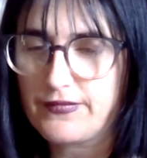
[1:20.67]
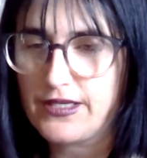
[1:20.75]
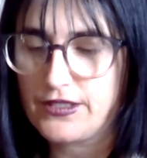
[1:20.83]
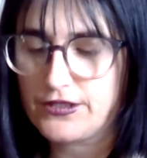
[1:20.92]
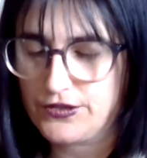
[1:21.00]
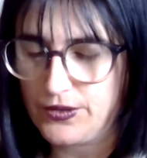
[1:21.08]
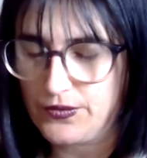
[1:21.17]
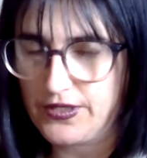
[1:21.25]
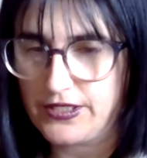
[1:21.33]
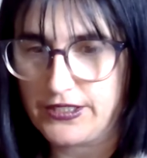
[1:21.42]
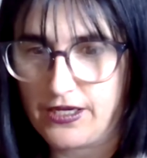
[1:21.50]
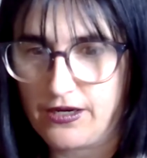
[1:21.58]
So there
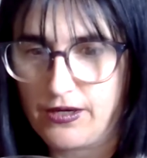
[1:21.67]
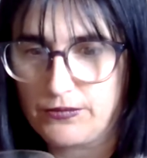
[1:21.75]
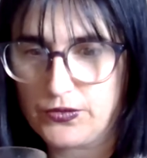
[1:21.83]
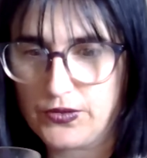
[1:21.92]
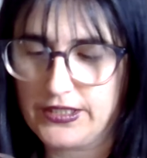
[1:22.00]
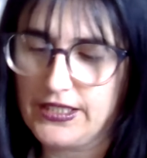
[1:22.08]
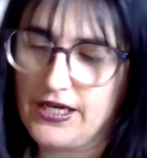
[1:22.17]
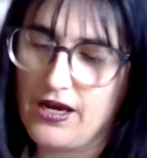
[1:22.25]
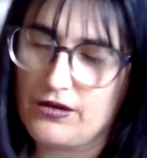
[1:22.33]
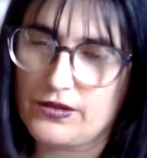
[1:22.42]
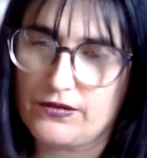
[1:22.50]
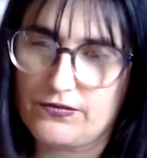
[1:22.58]
you go. I'm drinking
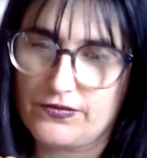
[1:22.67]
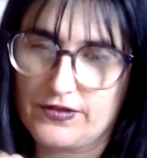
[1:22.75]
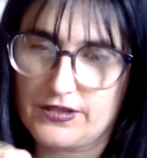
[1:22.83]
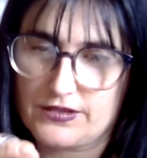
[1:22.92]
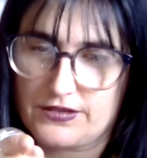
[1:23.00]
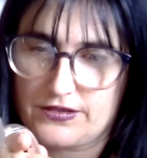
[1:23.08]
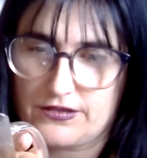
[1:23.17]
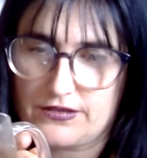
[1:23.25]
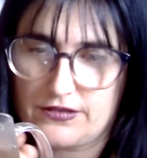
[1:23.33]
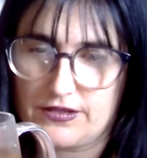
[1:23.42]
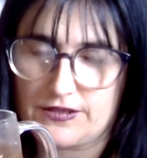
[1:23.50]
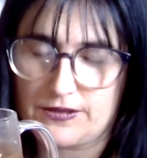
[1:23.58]
out of this
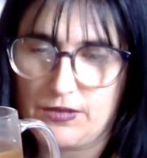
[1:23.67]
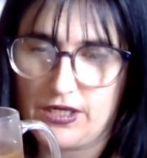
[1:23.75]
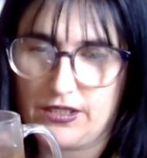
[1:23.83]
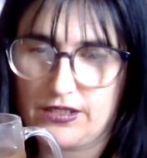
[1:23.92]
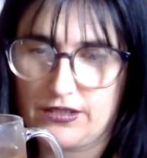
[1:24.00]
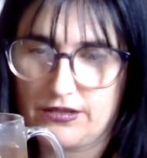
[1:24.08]
mug.